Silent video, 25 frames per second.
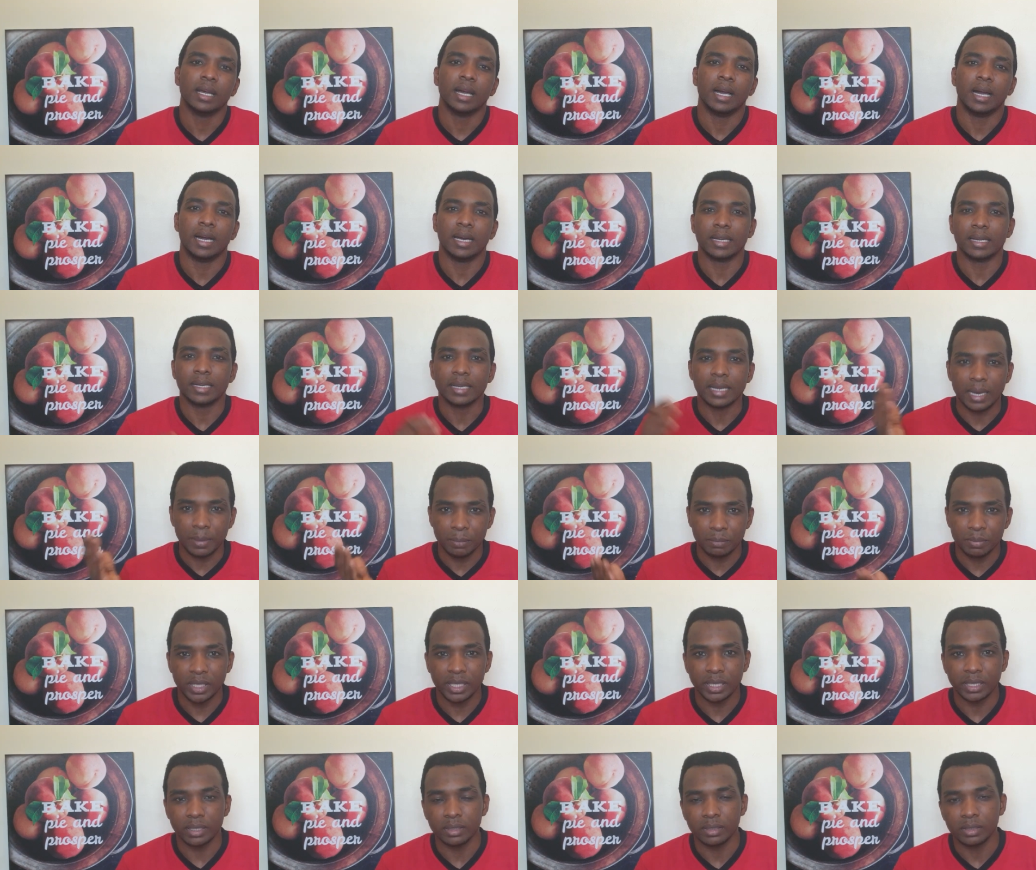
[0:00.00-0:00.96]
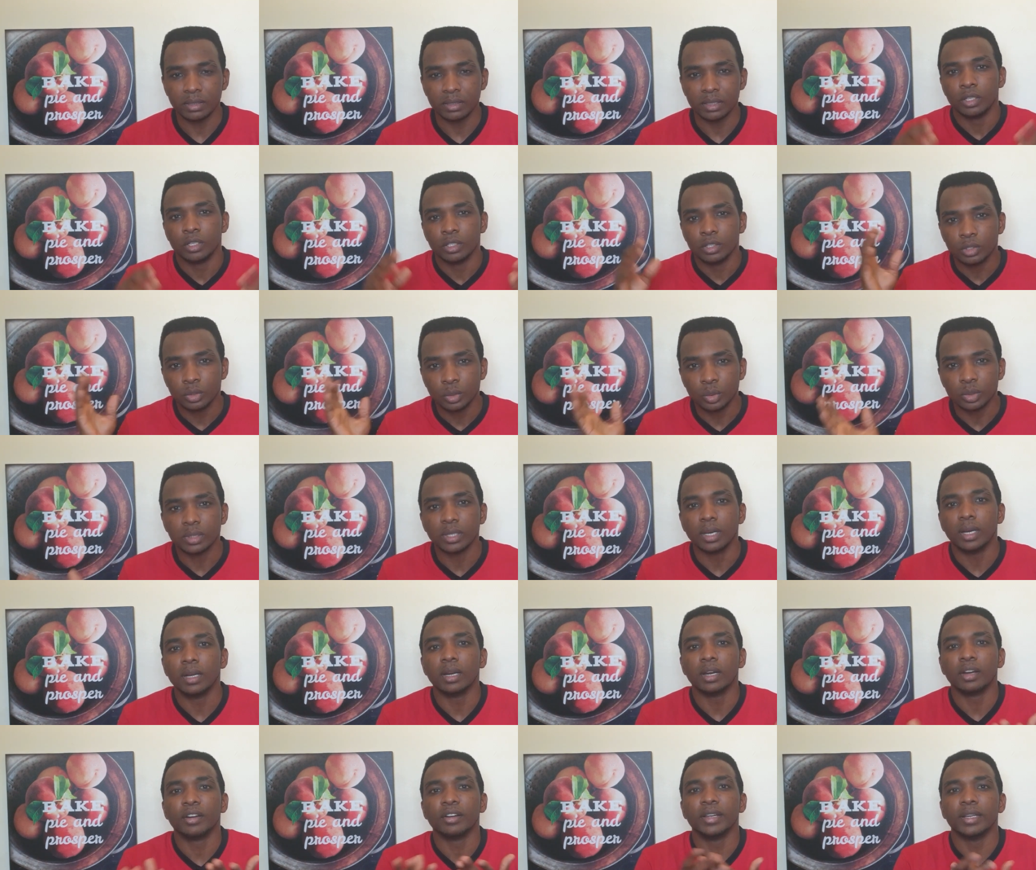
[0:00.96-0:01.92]
adapted to
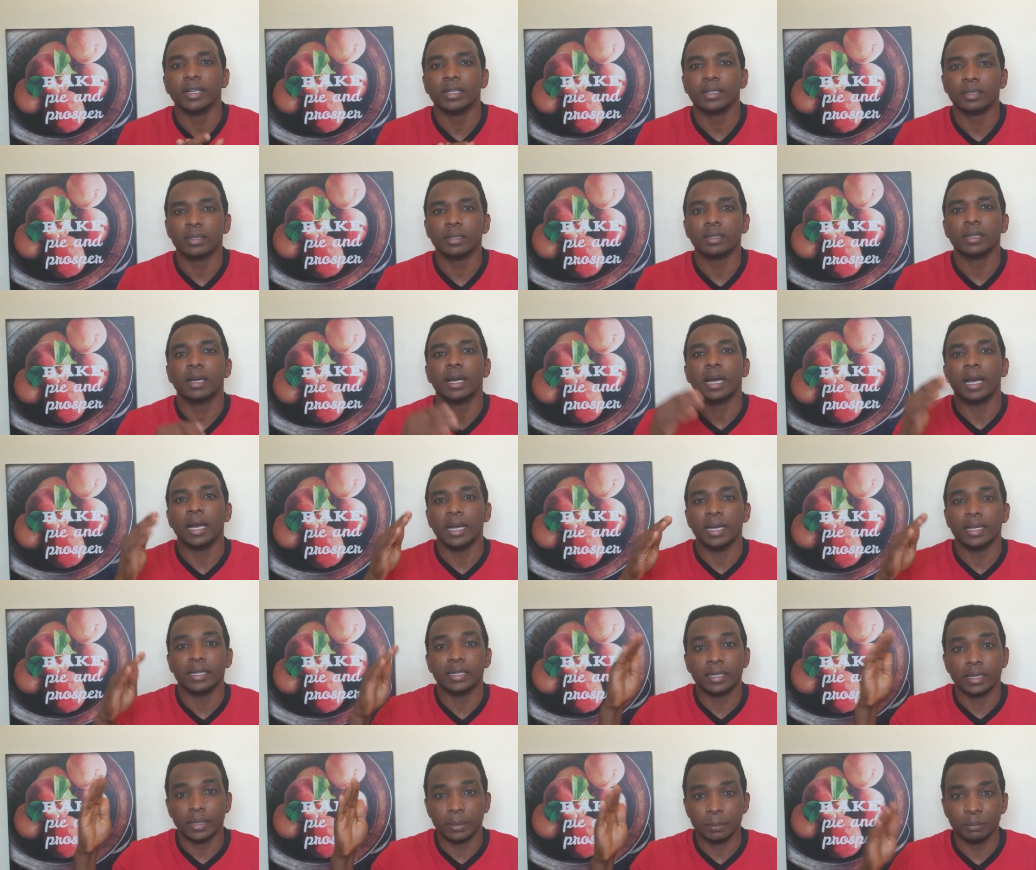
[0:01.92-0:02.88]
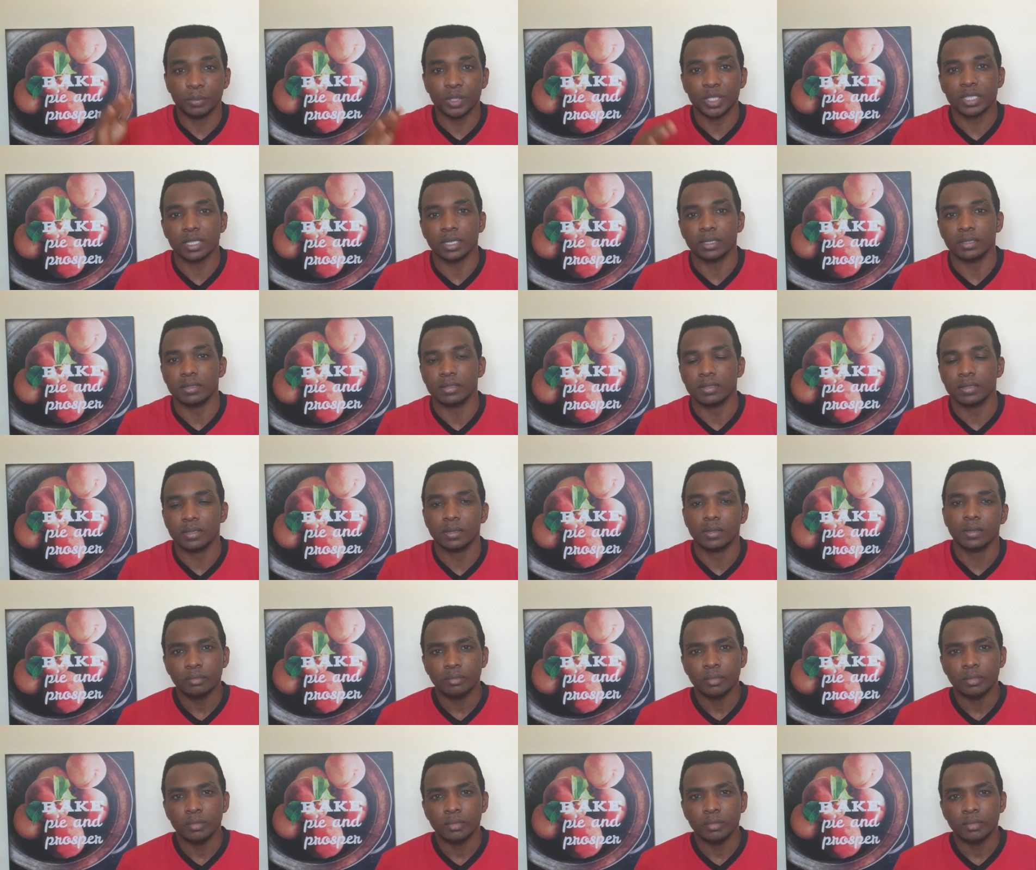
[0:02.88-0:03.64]
tolerate high temperatures.